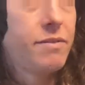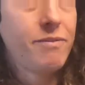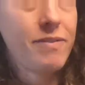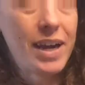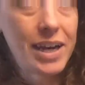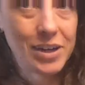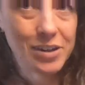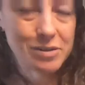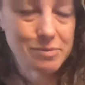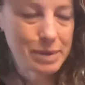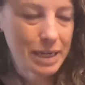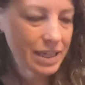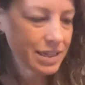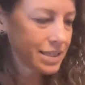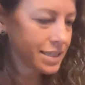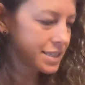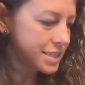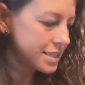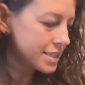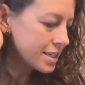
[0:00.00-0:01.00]
finer
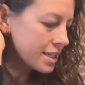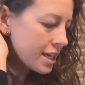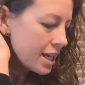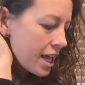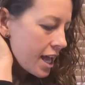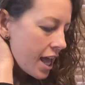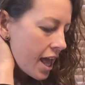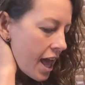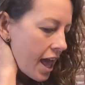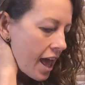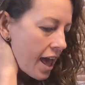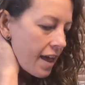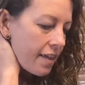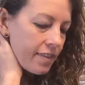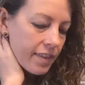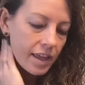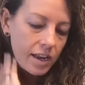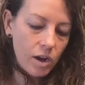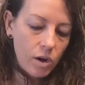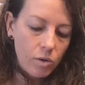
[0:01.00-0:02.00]
mist.
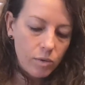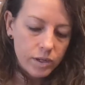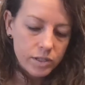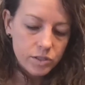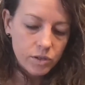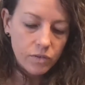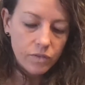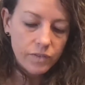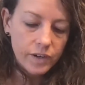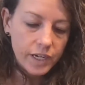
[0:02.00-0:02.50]
And then, oh, and don't